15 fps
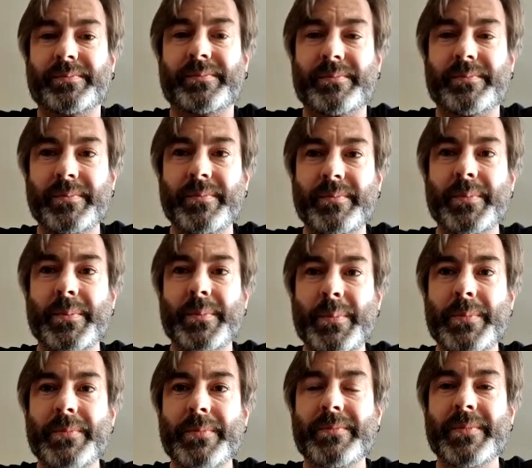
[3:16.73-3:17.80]

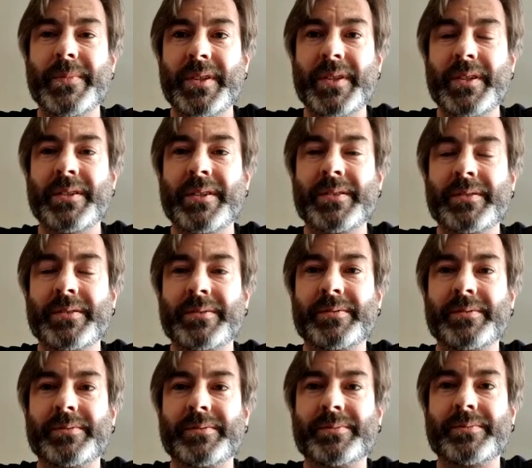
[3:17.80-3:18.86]

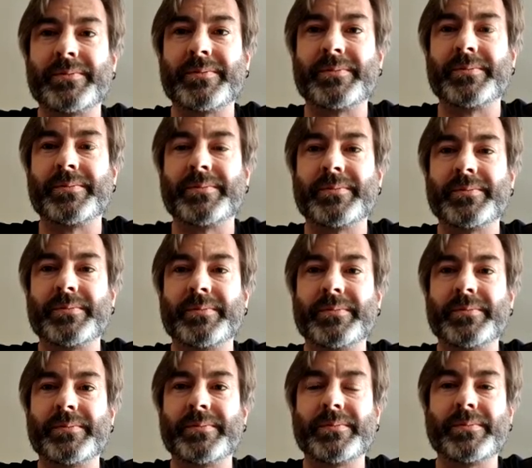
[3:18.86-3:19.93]

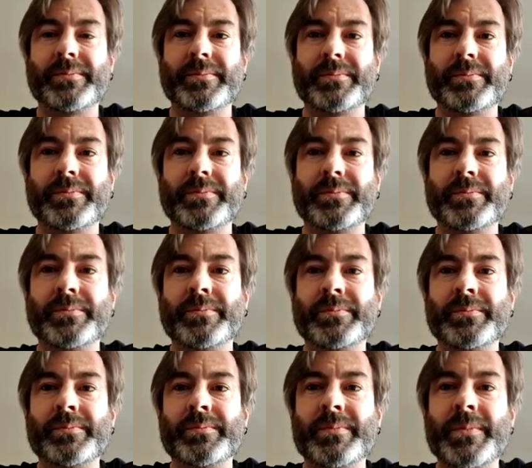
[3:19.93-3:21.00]

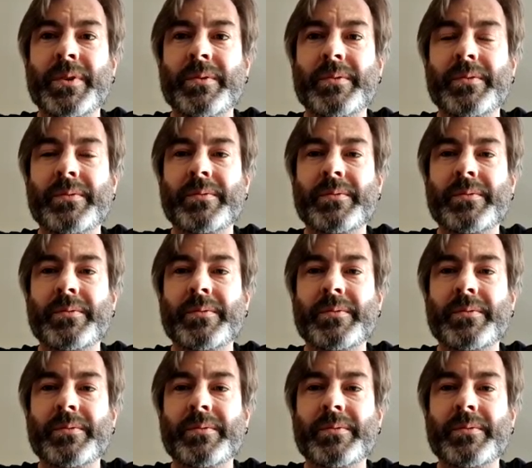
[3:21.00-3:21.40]
The person shown says nothing.